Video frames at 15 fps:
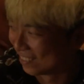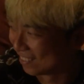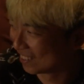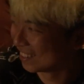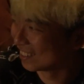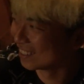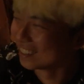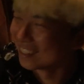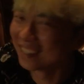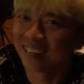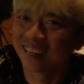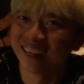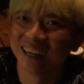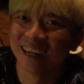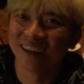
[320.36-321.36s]
is ridiculous. Eh? I
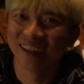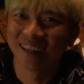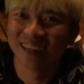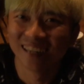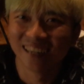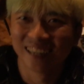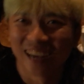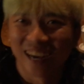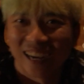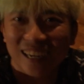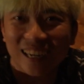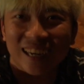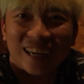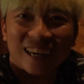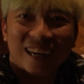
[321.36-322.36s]
love it.
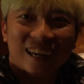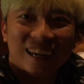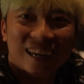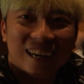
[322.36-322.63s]
Like the,